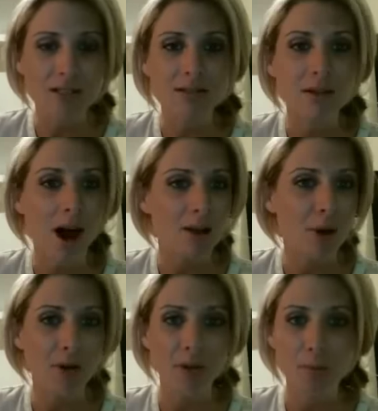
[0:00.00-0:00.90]
It's not
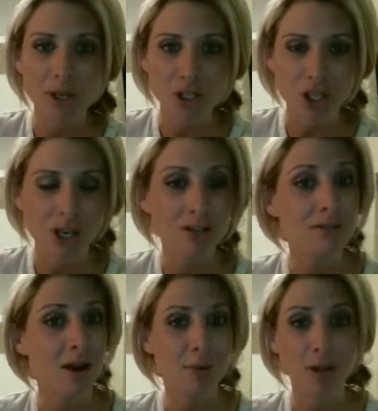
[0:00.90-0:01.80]
about the binging,
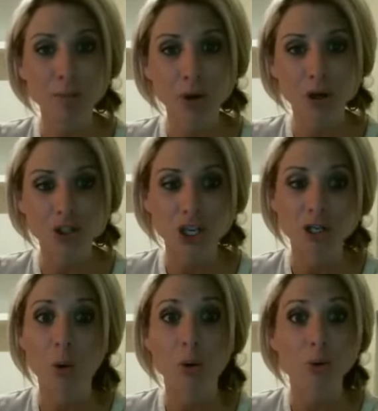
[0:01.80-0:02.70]
it's not about the
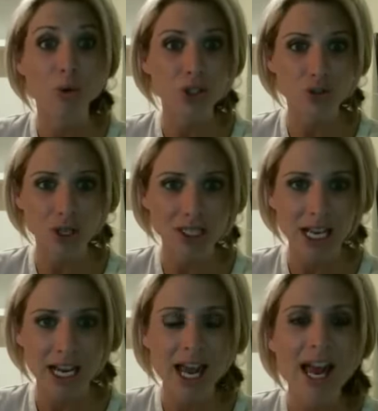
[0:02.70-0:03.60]
purging or the
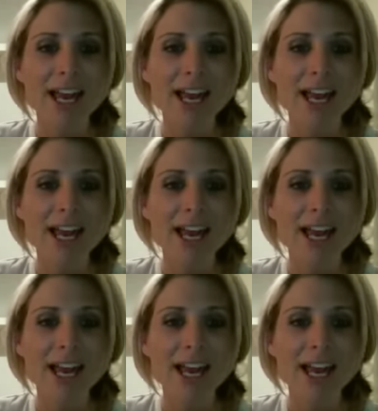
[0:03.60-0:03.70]
restricting.